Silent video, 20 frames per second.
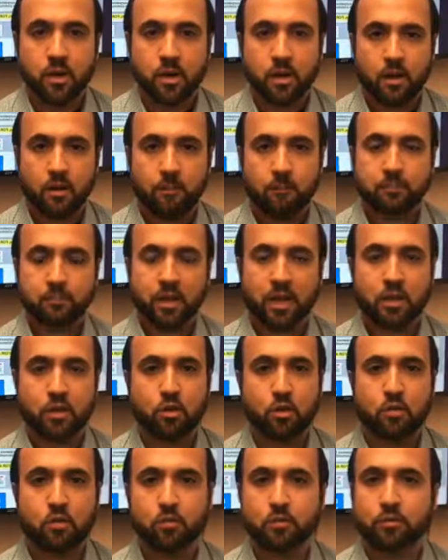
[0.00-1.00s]
um, and you
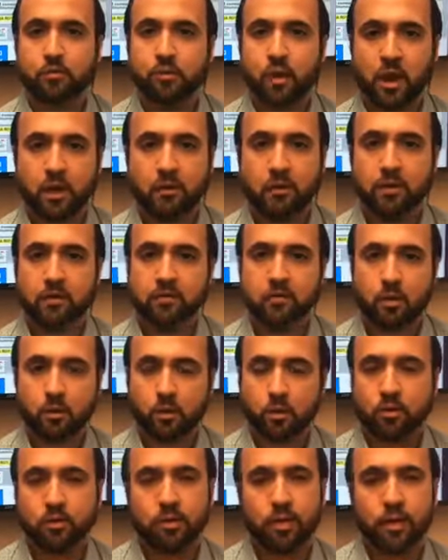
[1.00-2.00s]
know for a fact that it's not
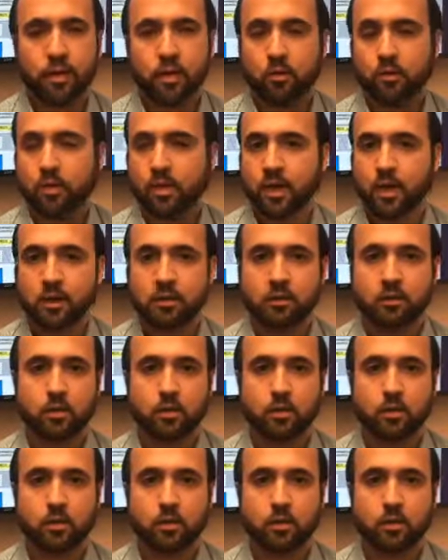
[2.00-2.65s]
worth that or that